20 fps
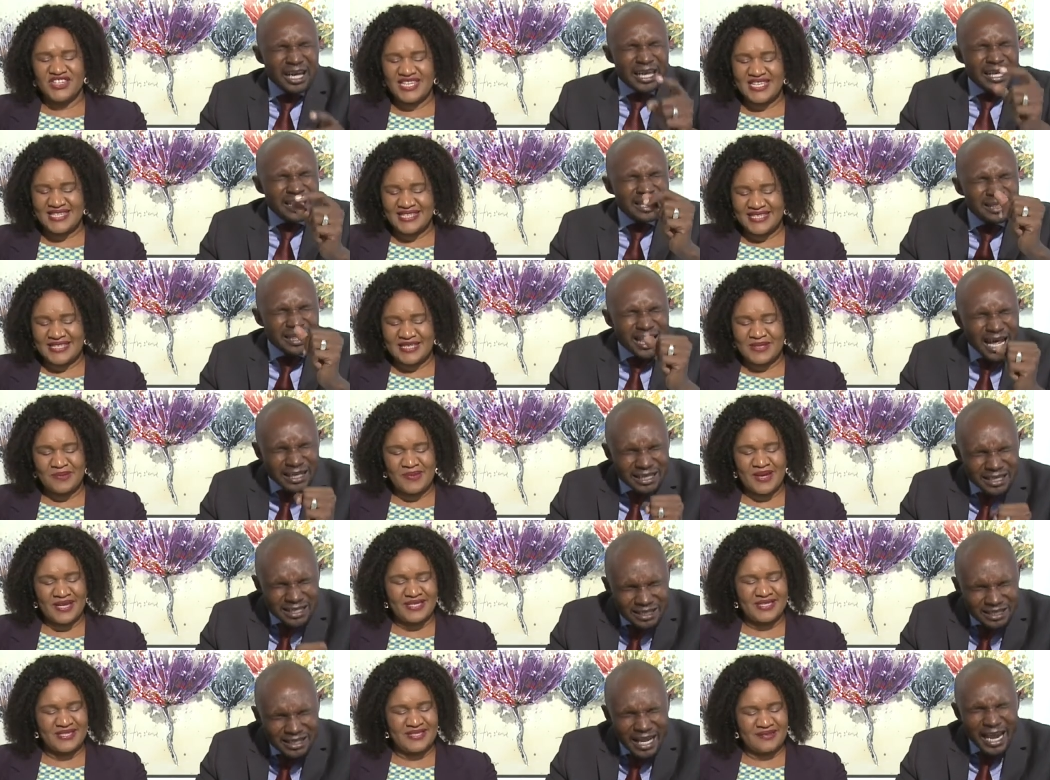Speaker 1: Jesus.
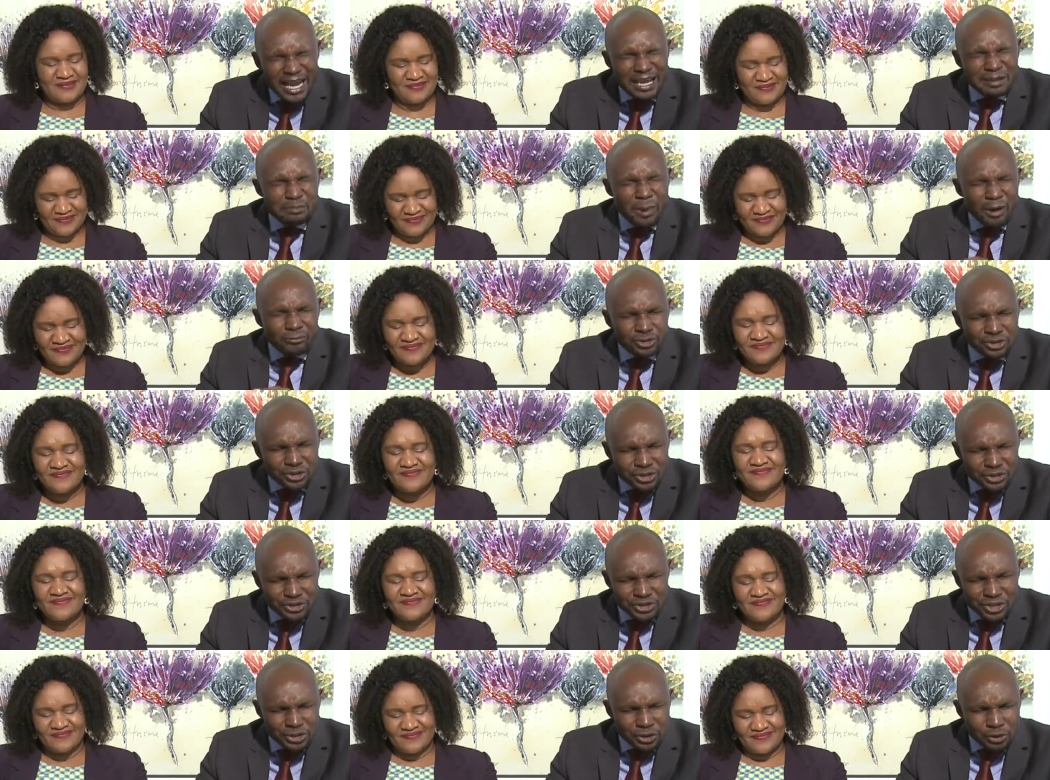In the name name of
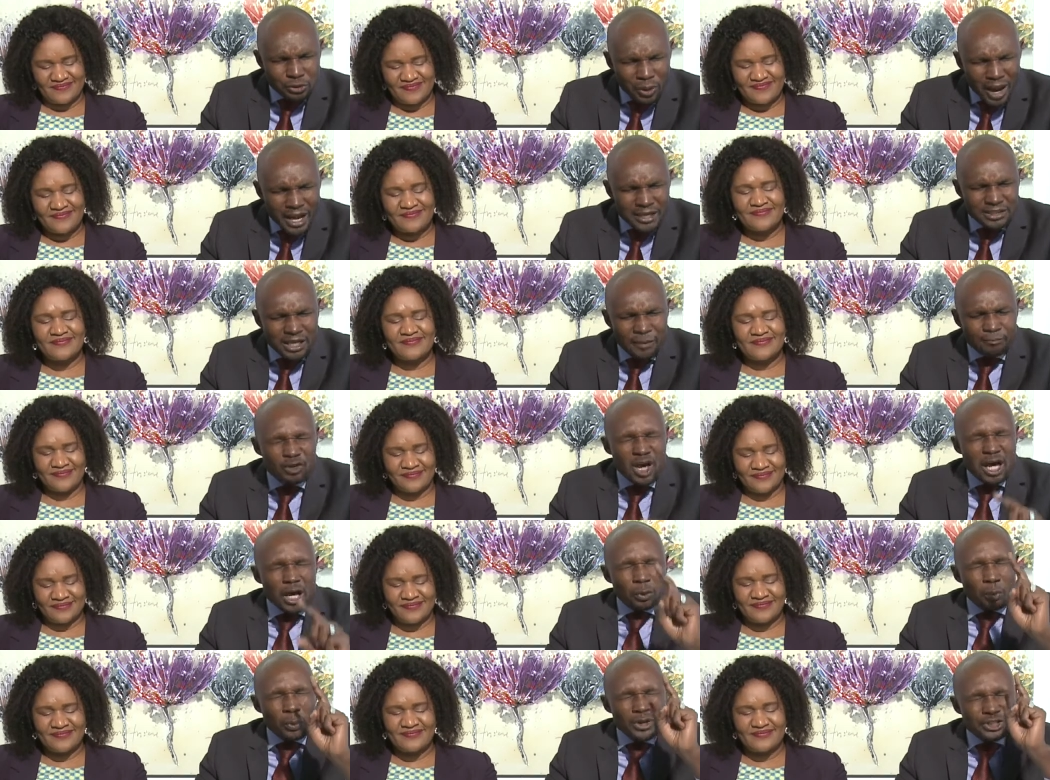Jesus Christ. Mm
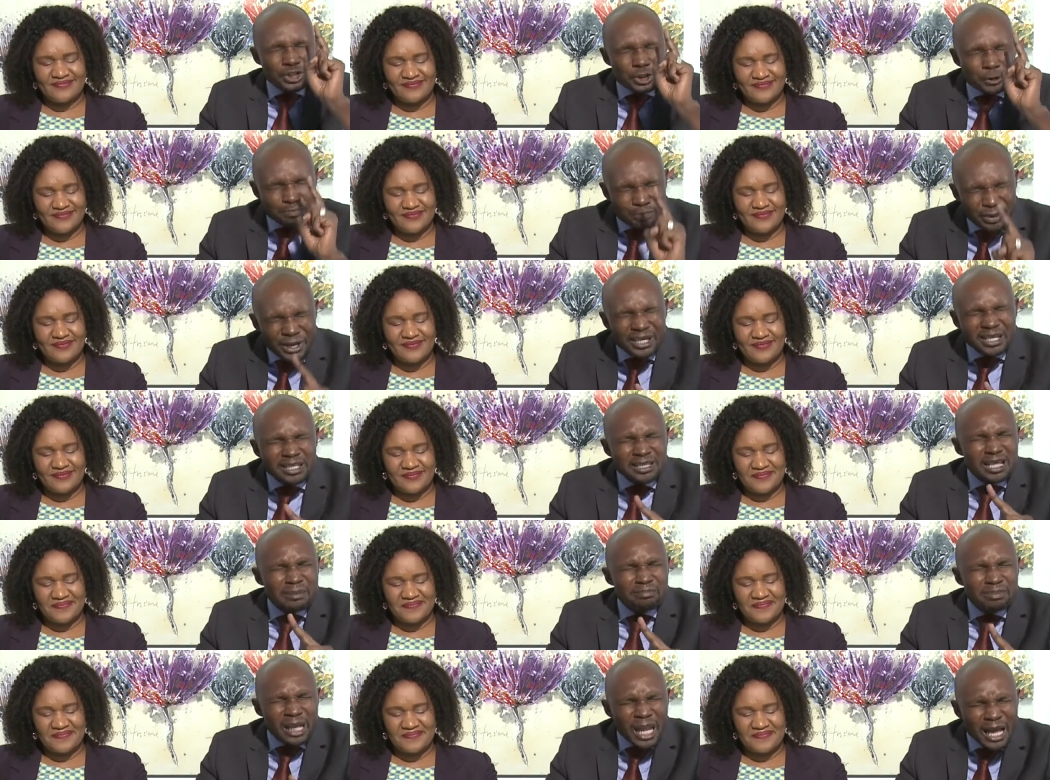-hmm. We speak
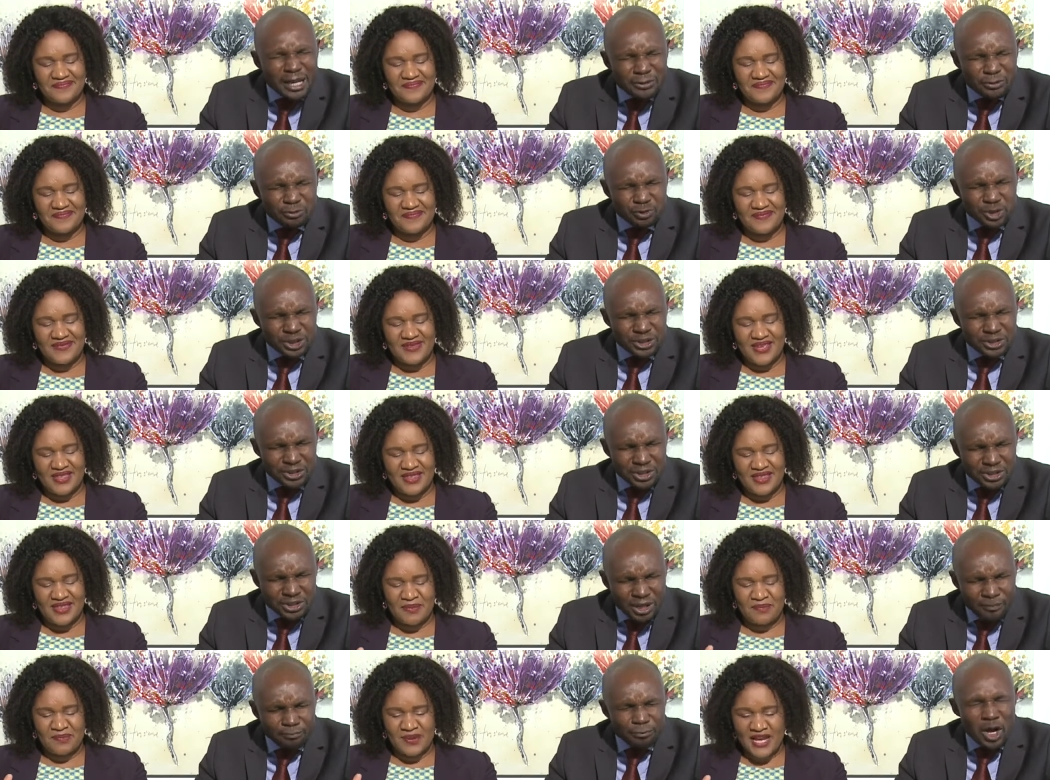the blood of
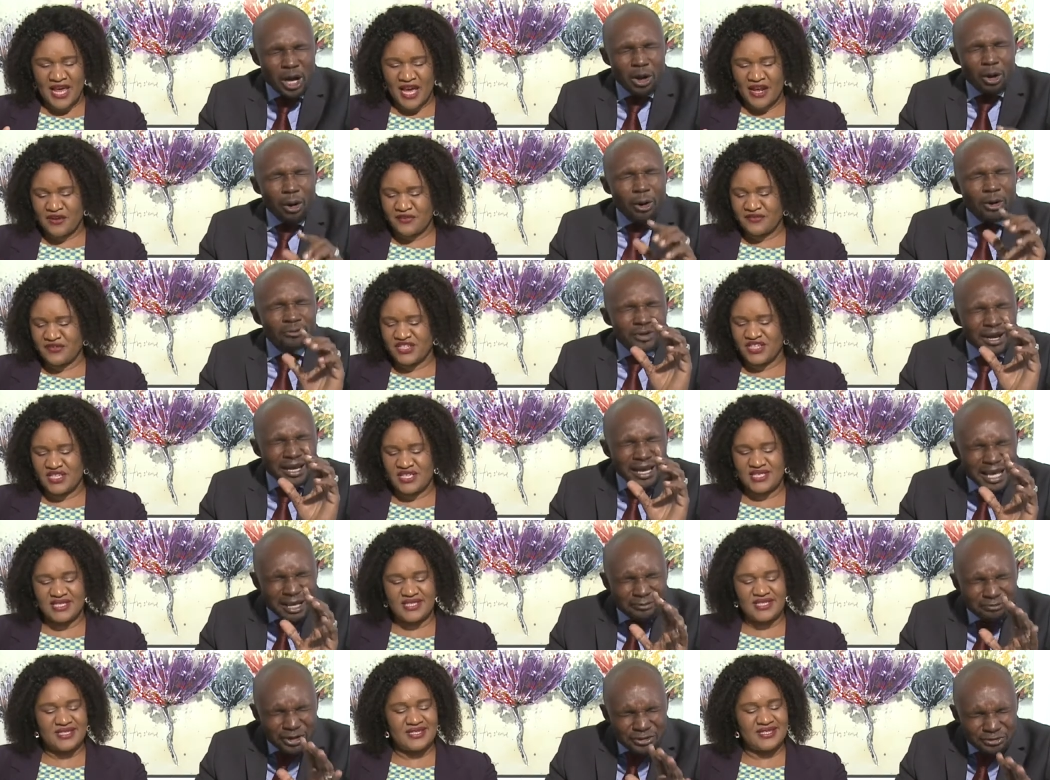Jesus um, blood over
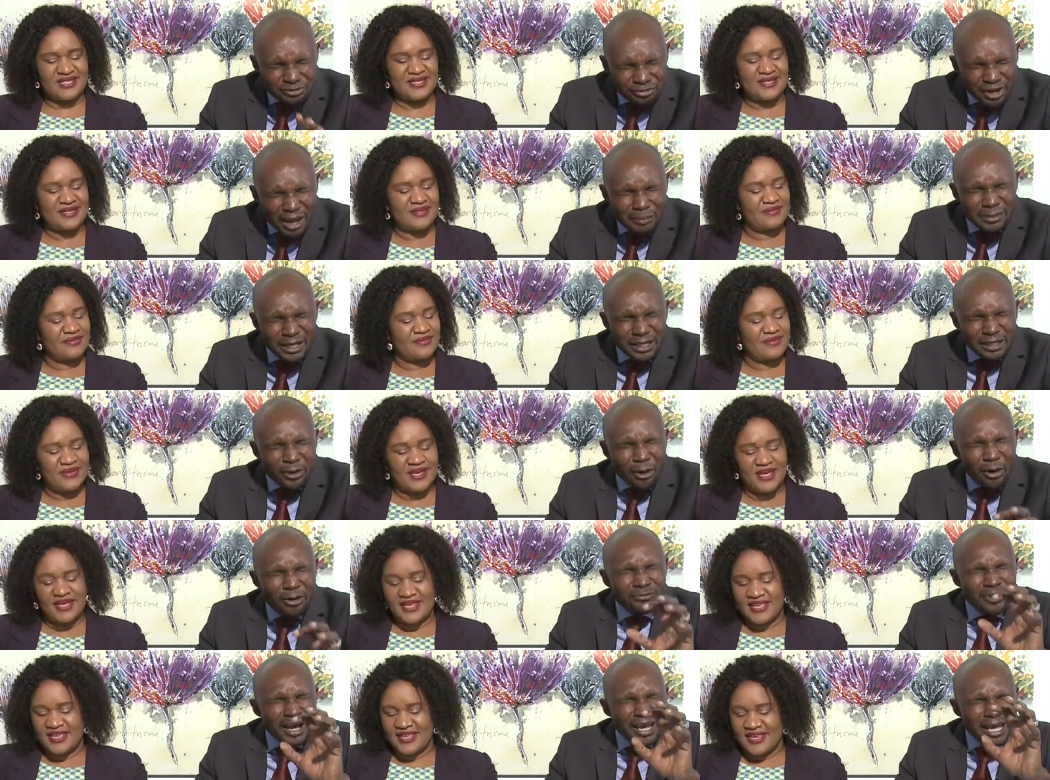Jesus. every family,
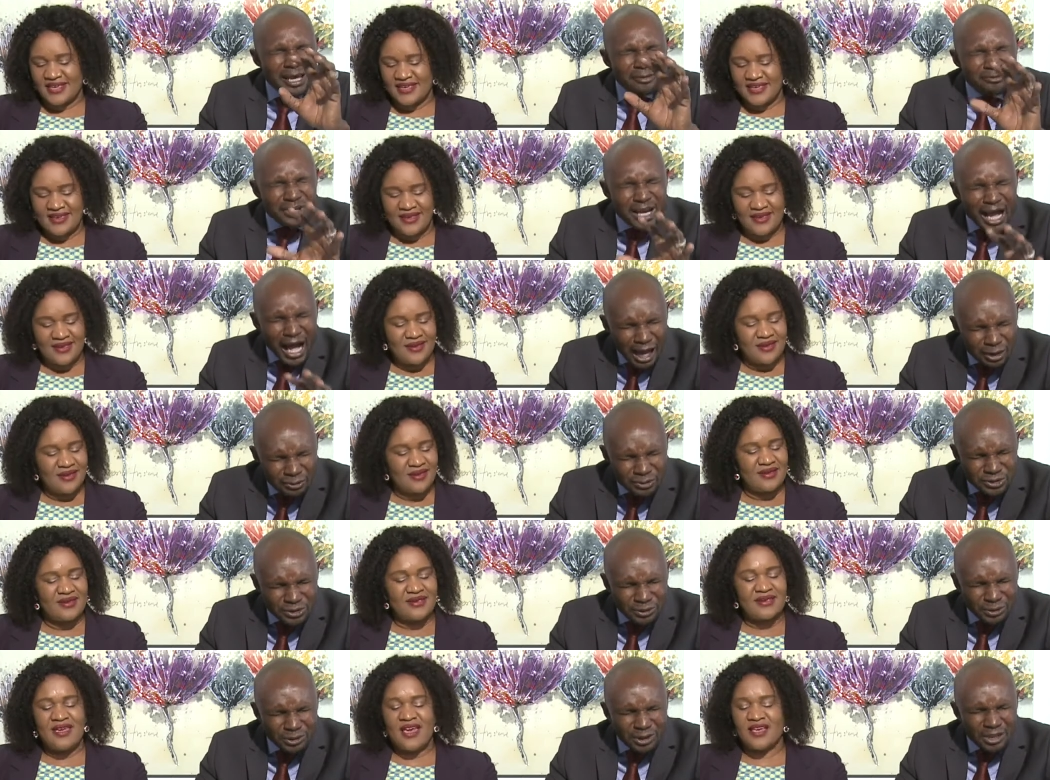over every
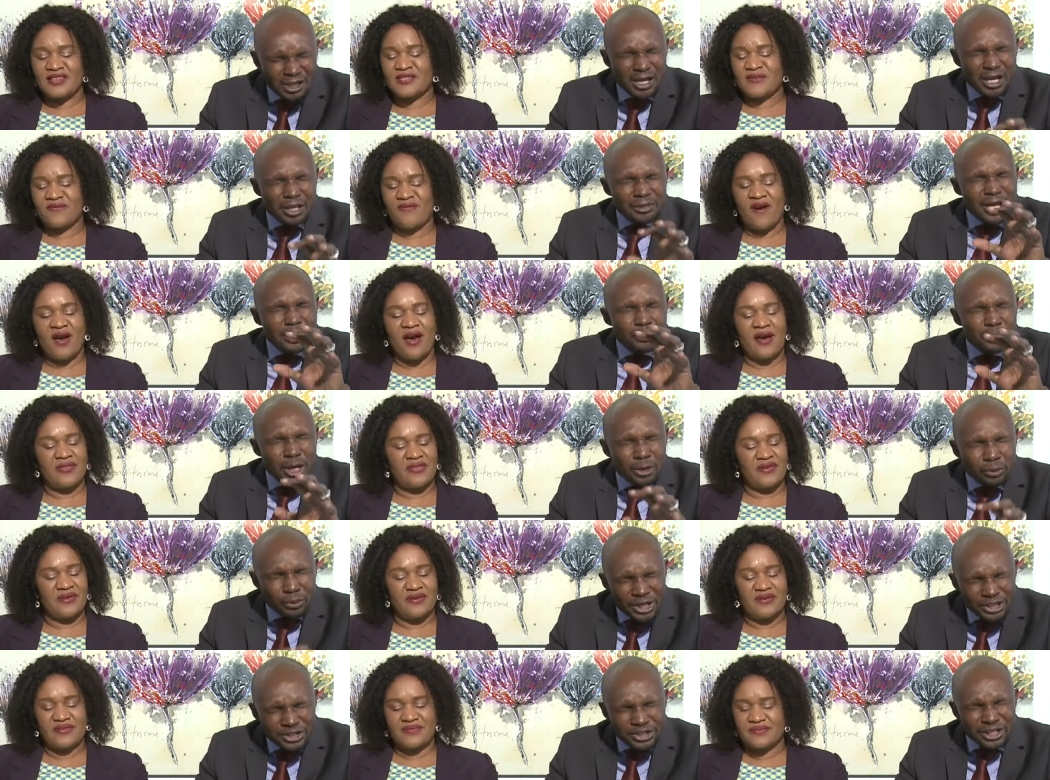household yes, that we
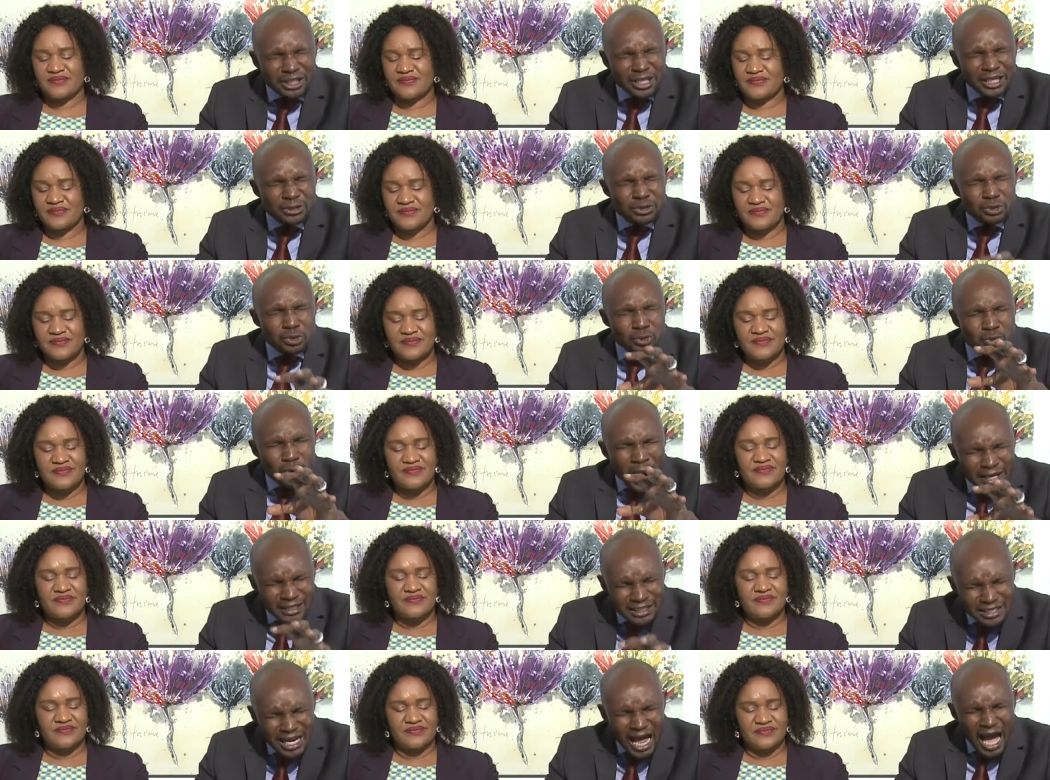are reaching into
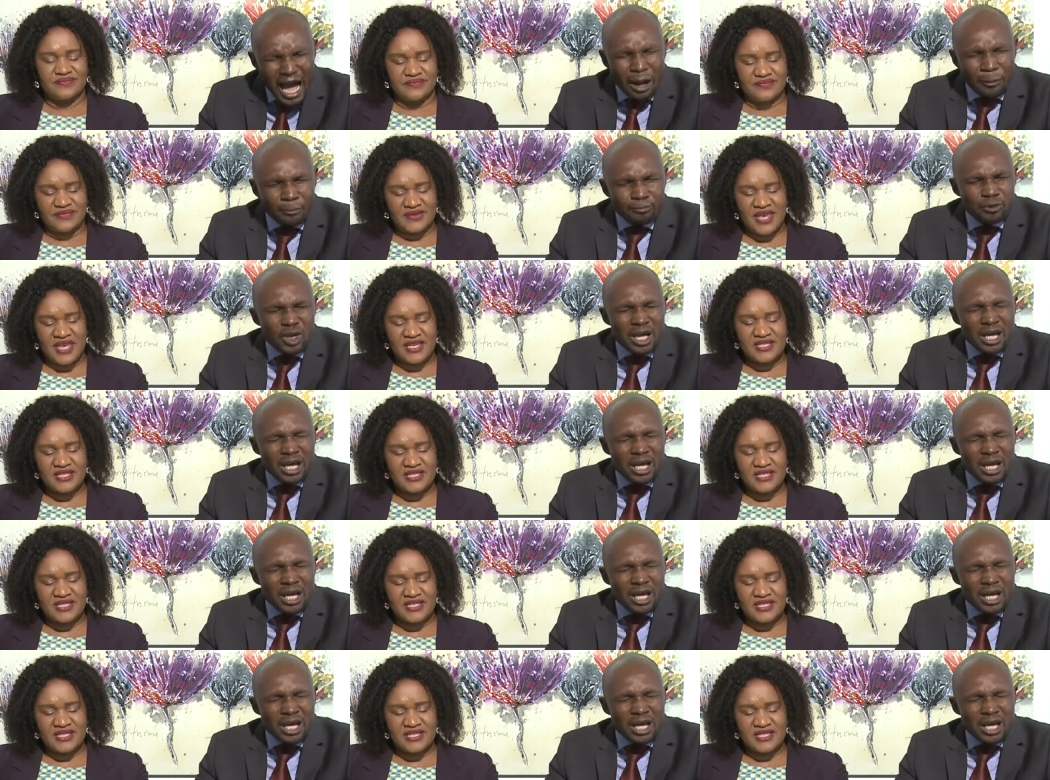right now.